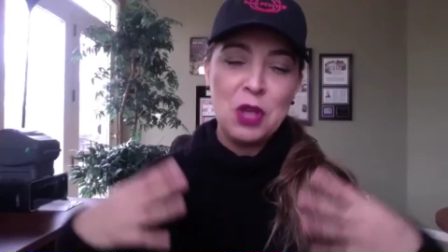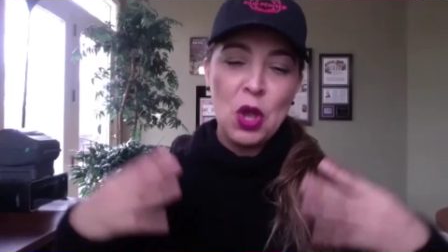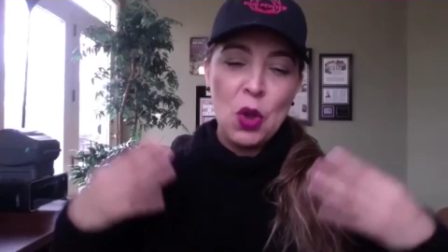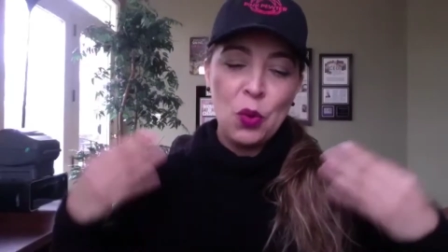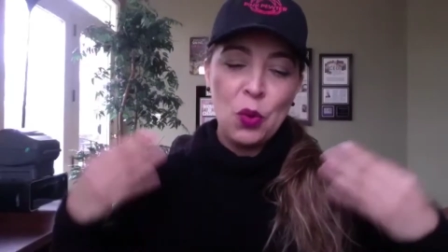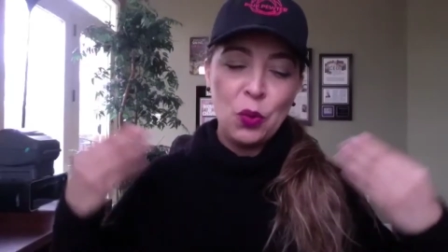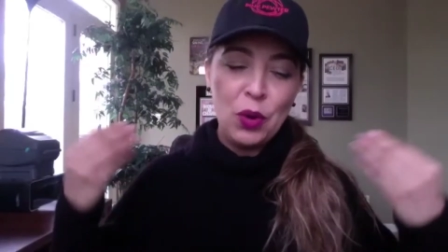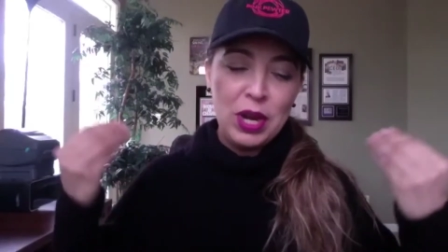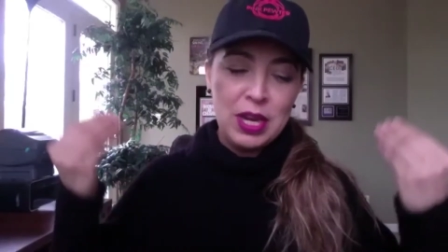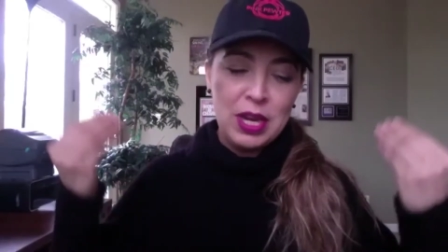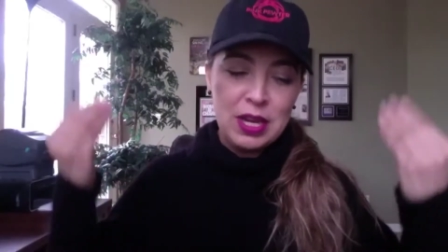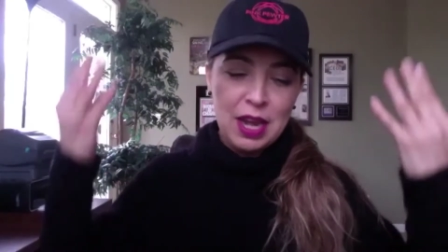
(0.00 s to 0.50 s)

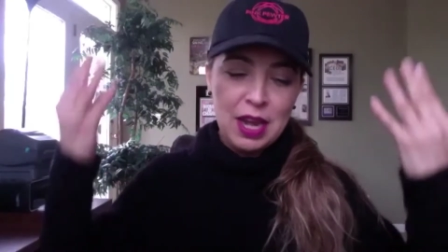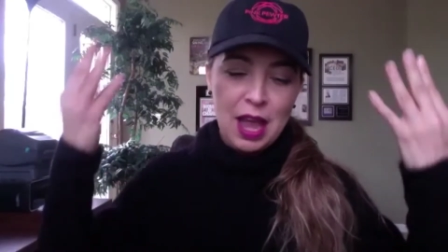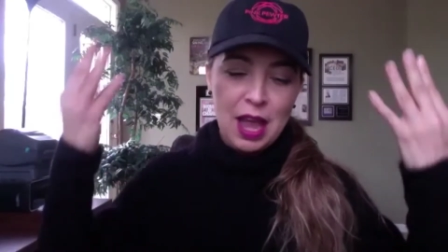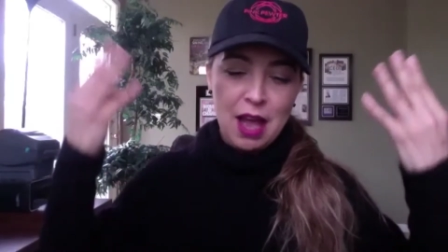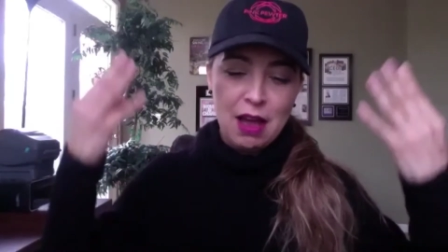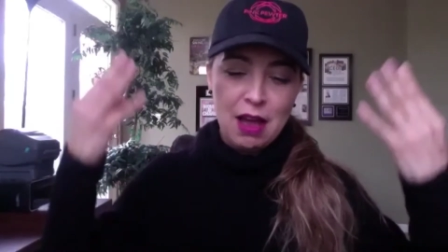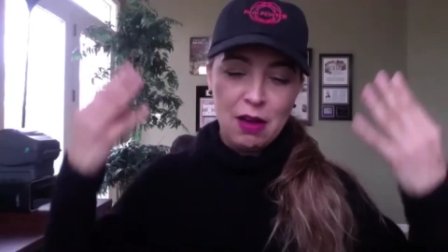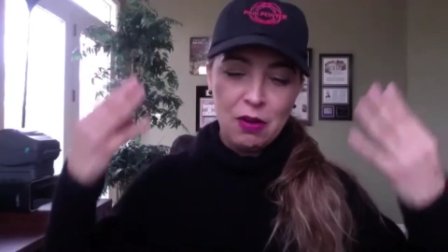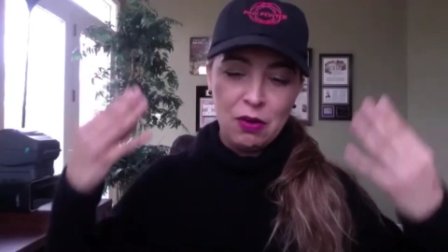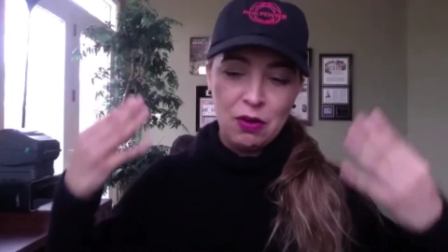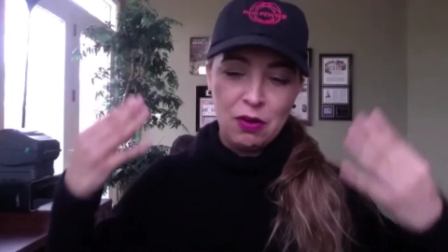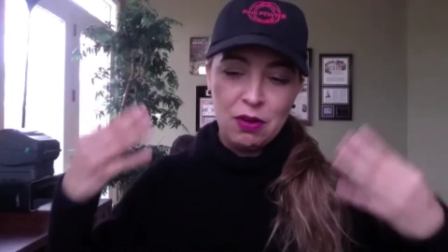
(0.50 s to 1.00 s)
right
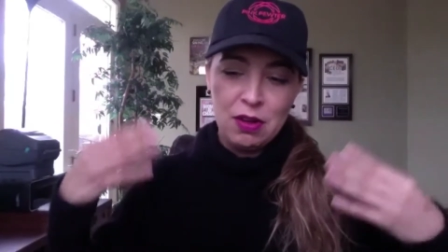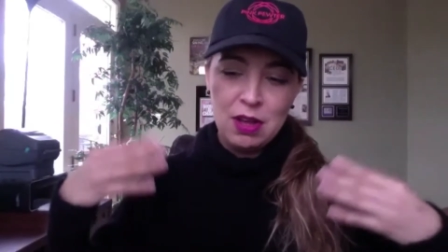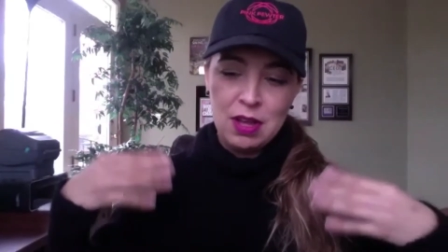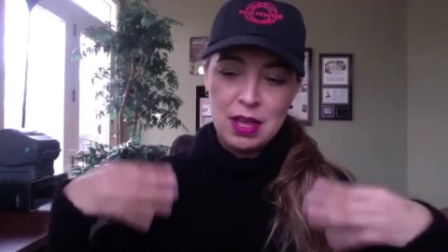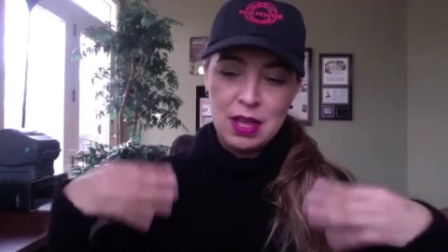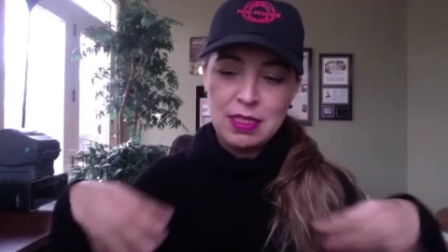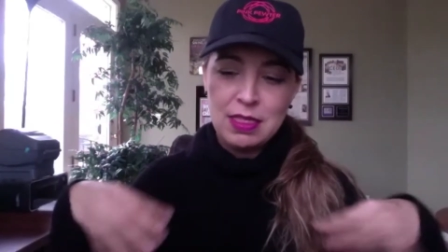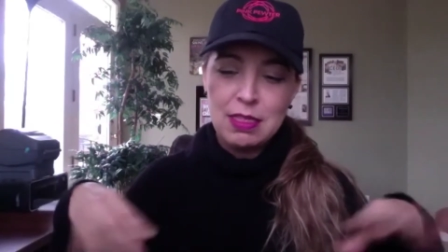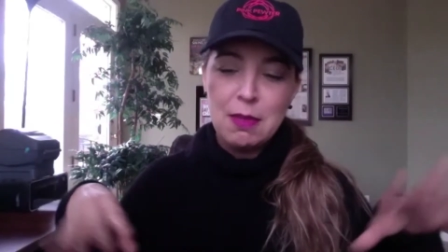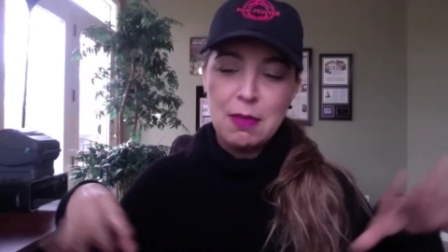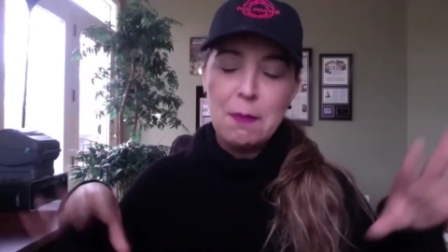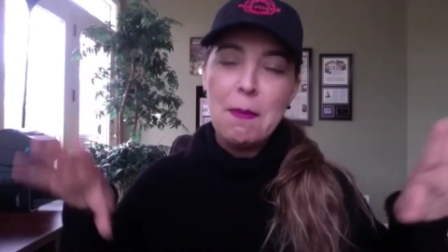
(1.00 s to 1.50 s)
now,
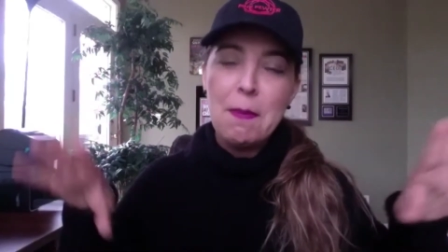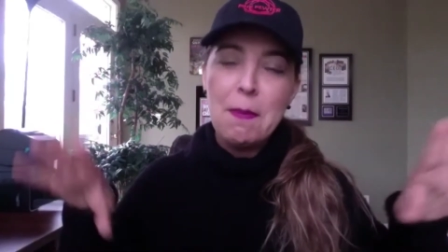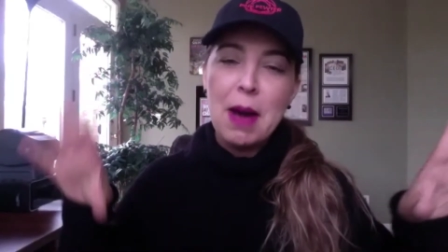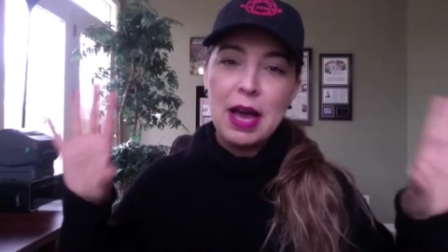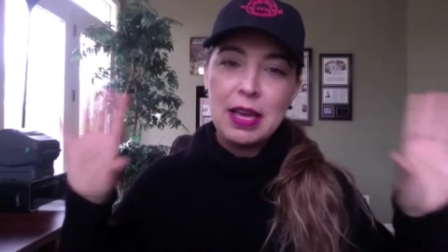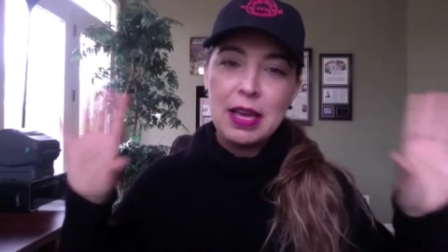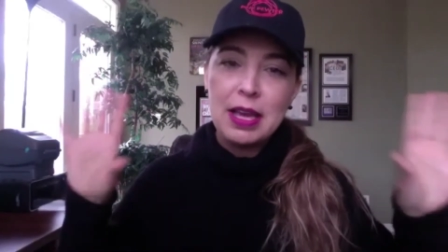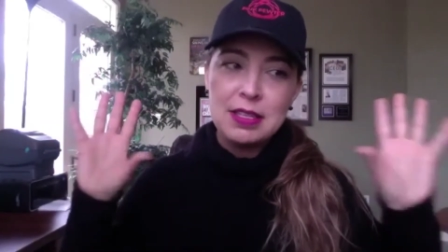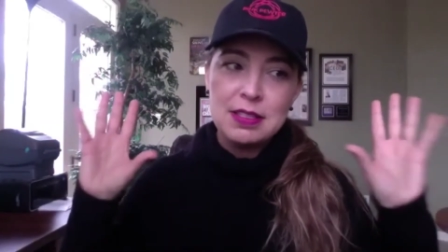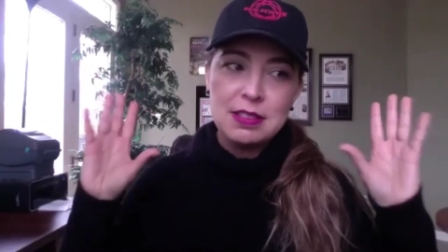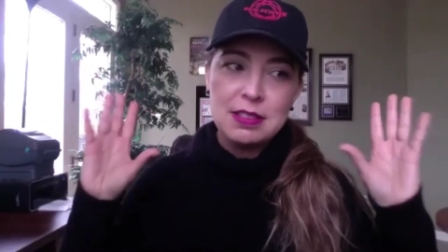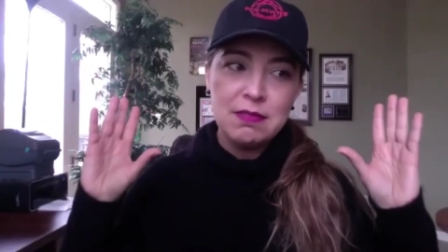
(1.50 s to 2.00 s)
the
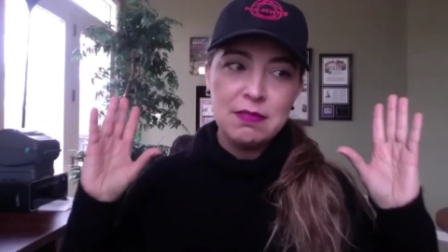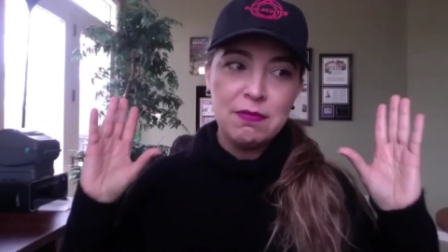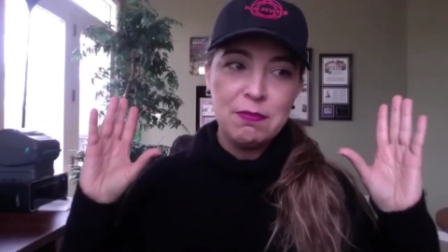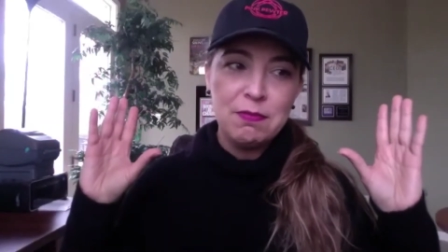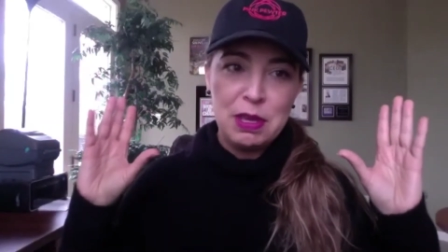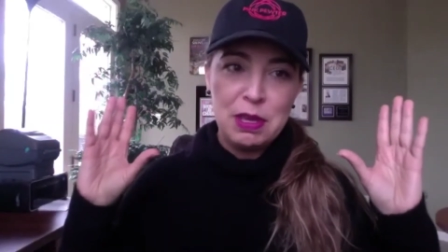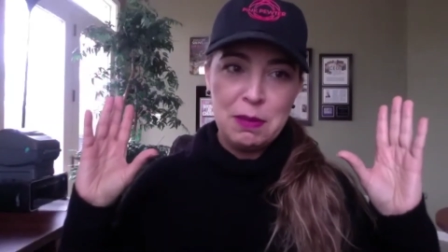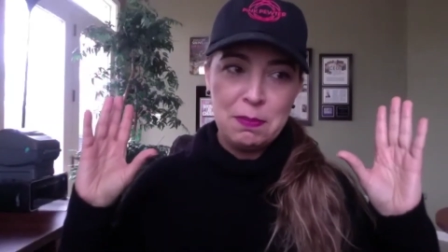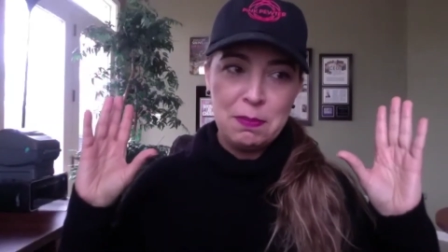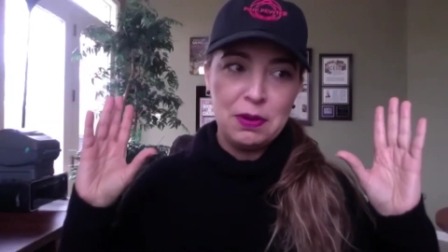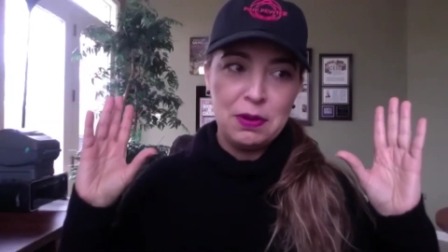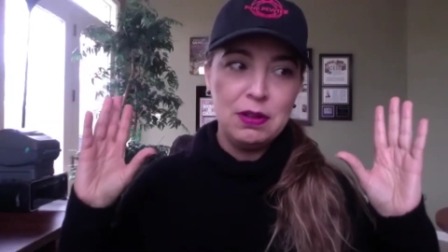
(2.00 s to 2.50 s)
minds of
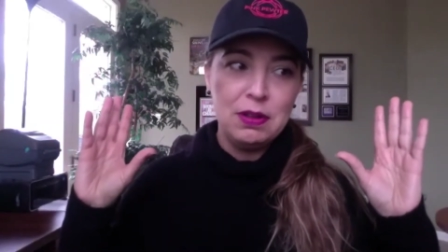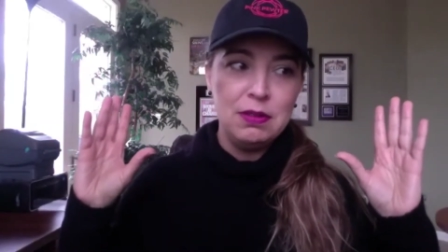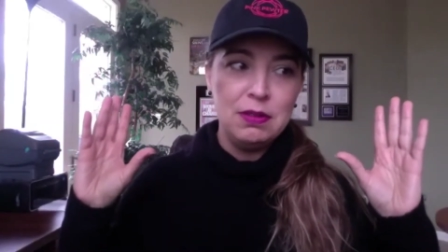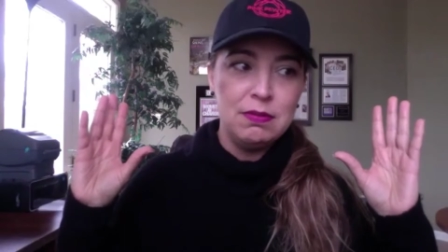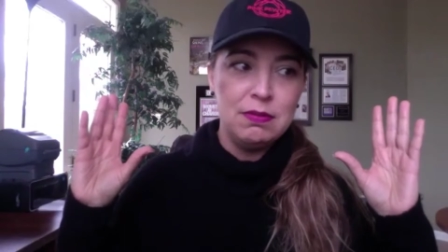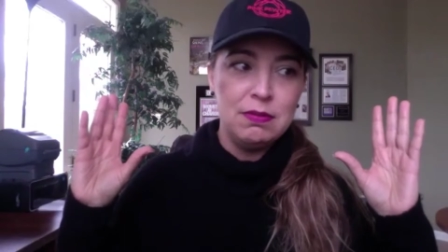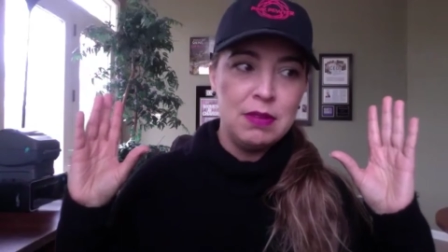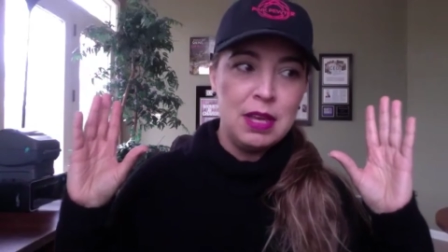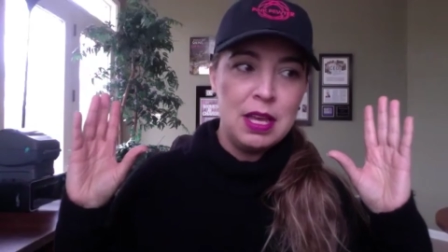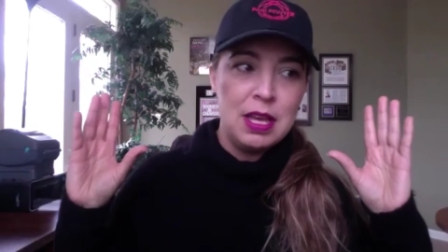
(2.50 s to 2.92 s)
people,